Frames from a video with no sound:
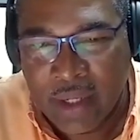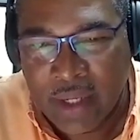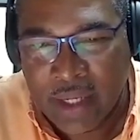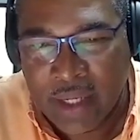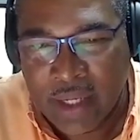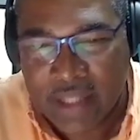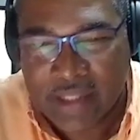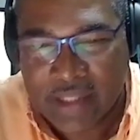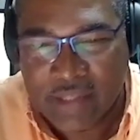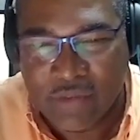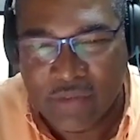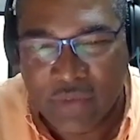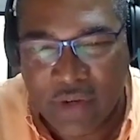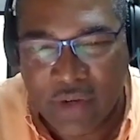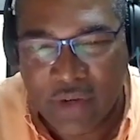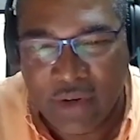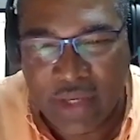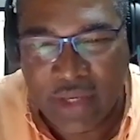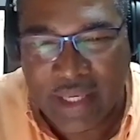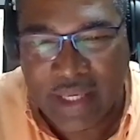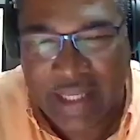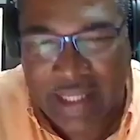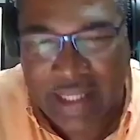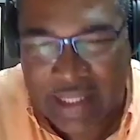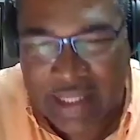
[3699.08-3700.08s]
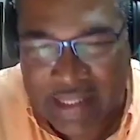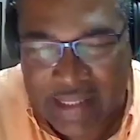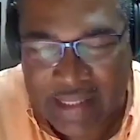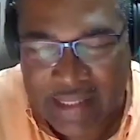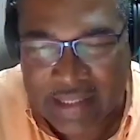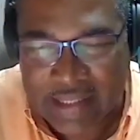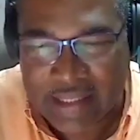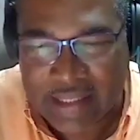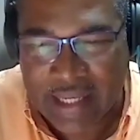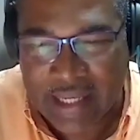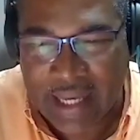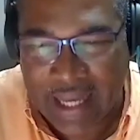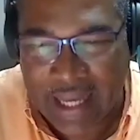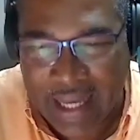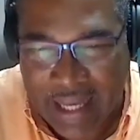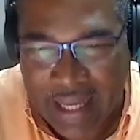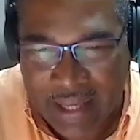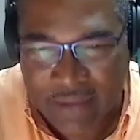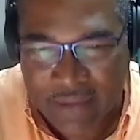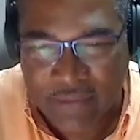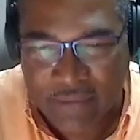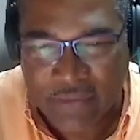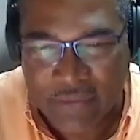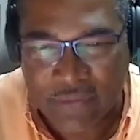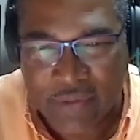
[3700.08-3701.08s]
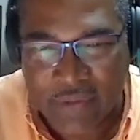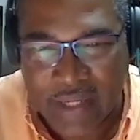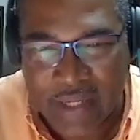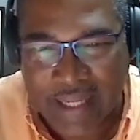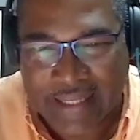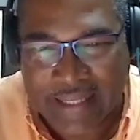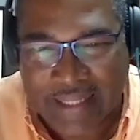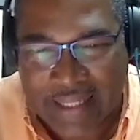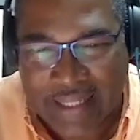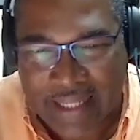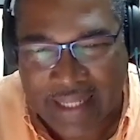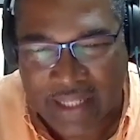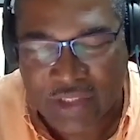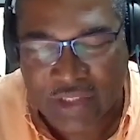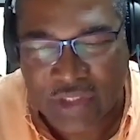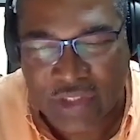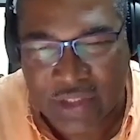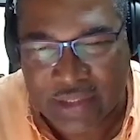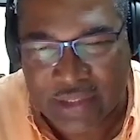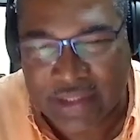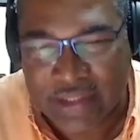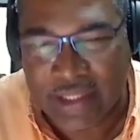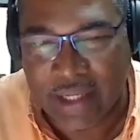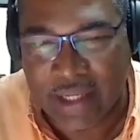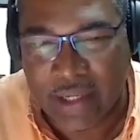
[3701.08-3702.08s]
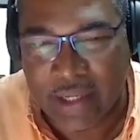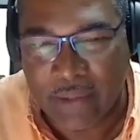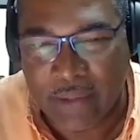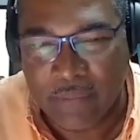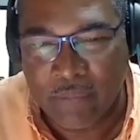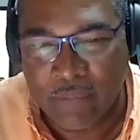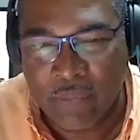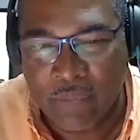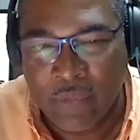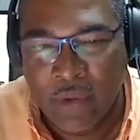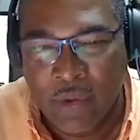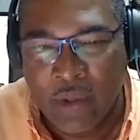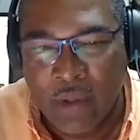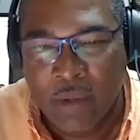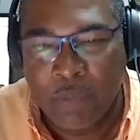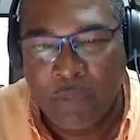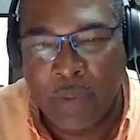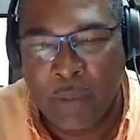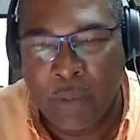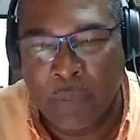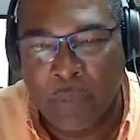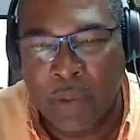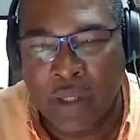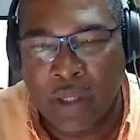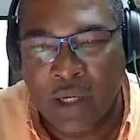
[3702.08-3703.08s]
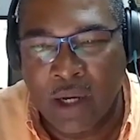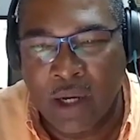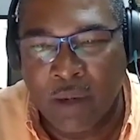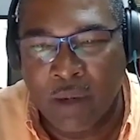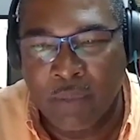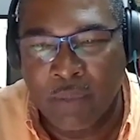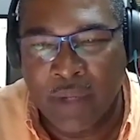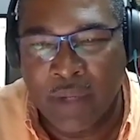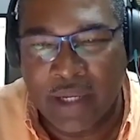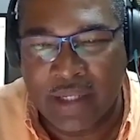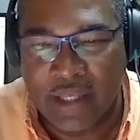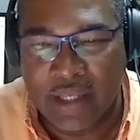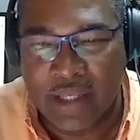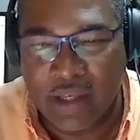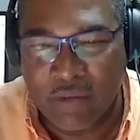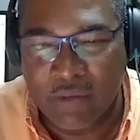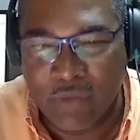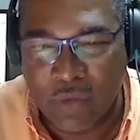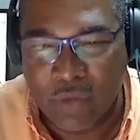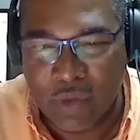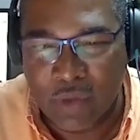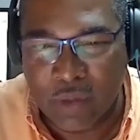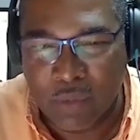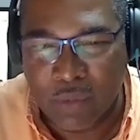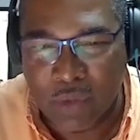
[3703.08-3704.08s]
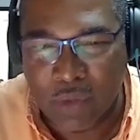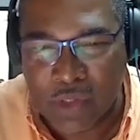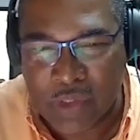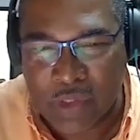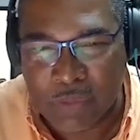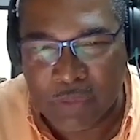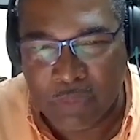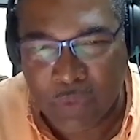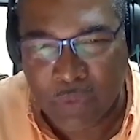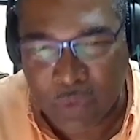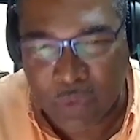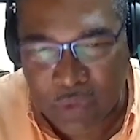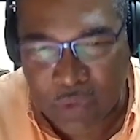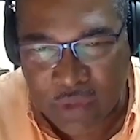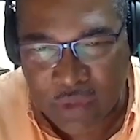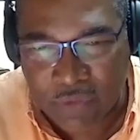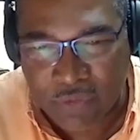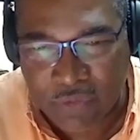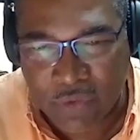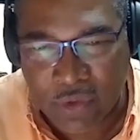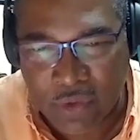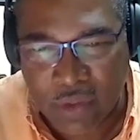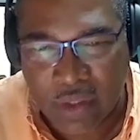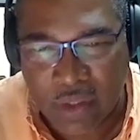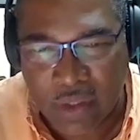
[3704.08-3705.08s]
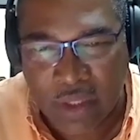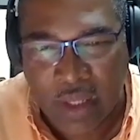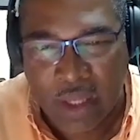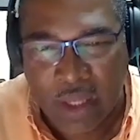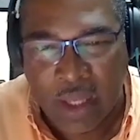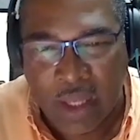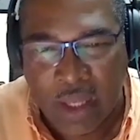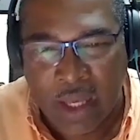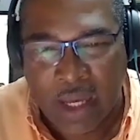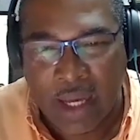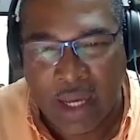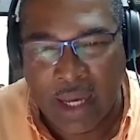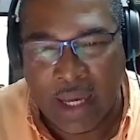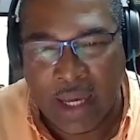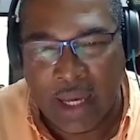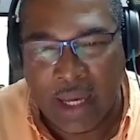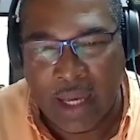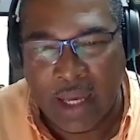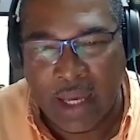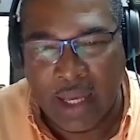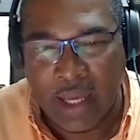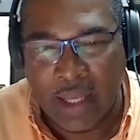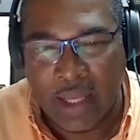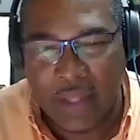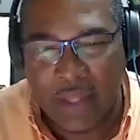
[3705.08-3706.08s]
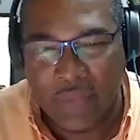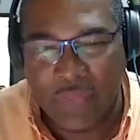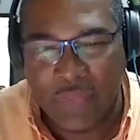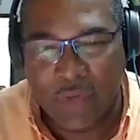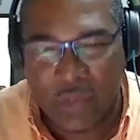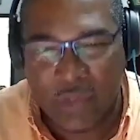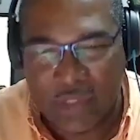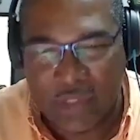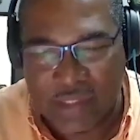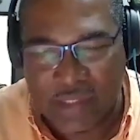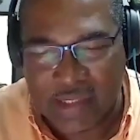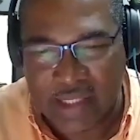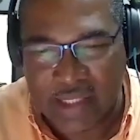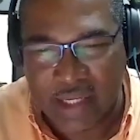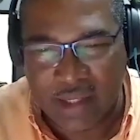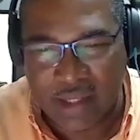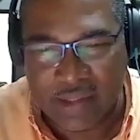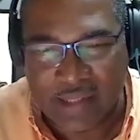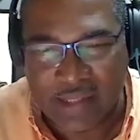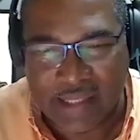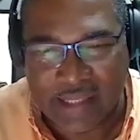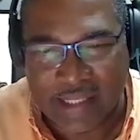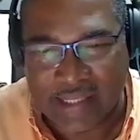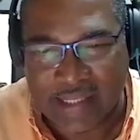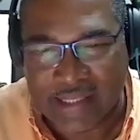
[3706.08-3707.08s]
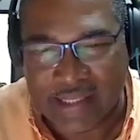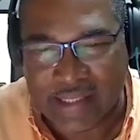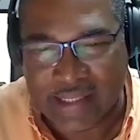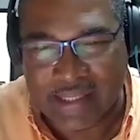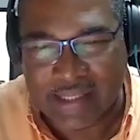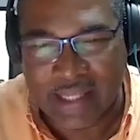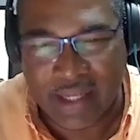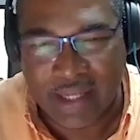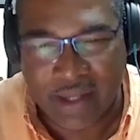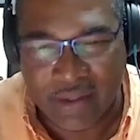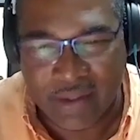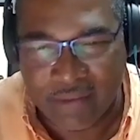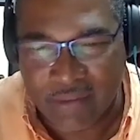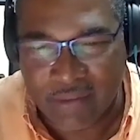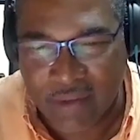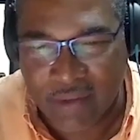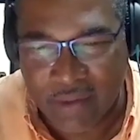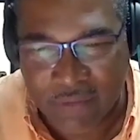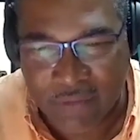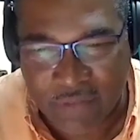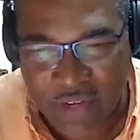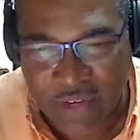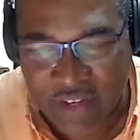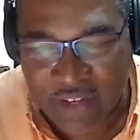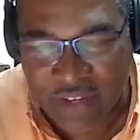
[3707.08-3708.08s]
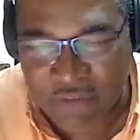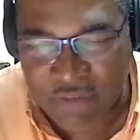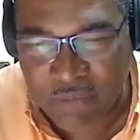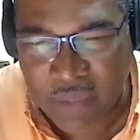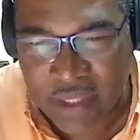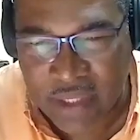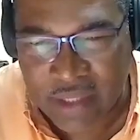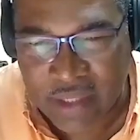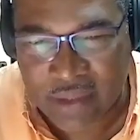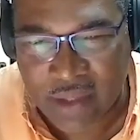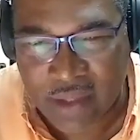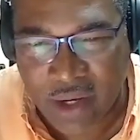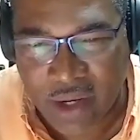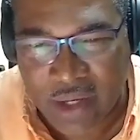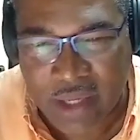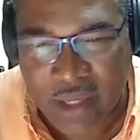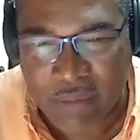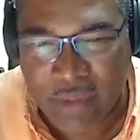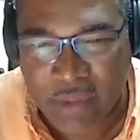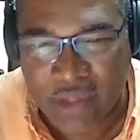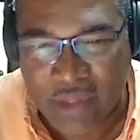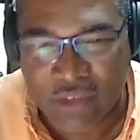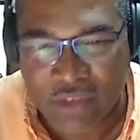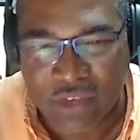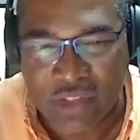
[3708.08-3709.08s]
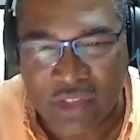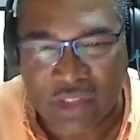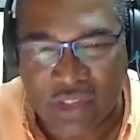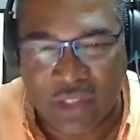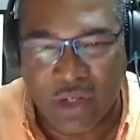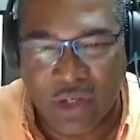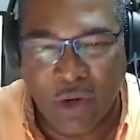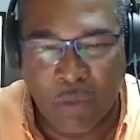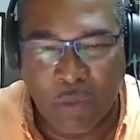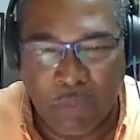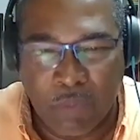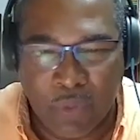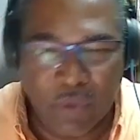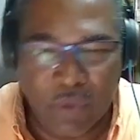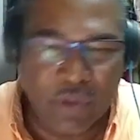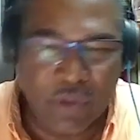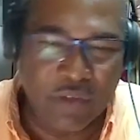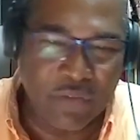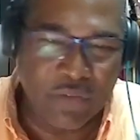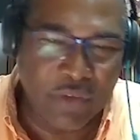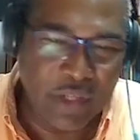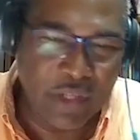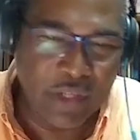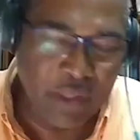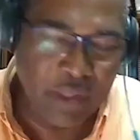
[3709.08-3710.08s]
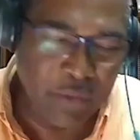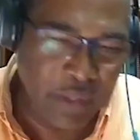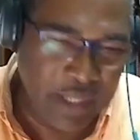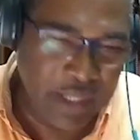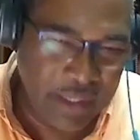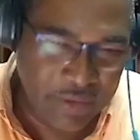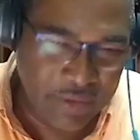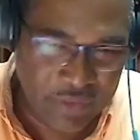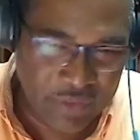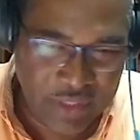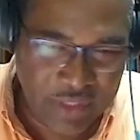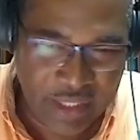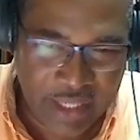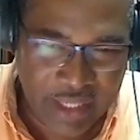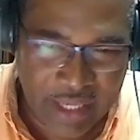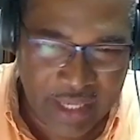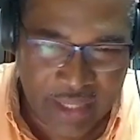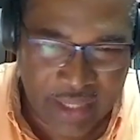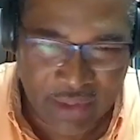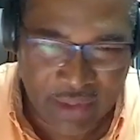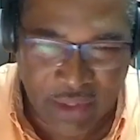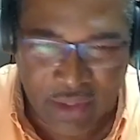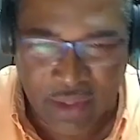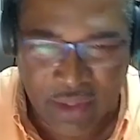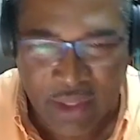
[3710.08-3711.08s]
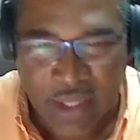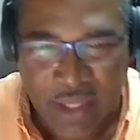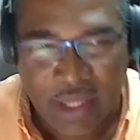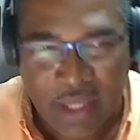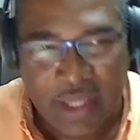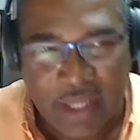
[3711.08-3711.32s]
It is very easy to have, at election time, people come and give you the most beautiful 30-second, 60-second, 5-minute documentaries on how beautifully we live together.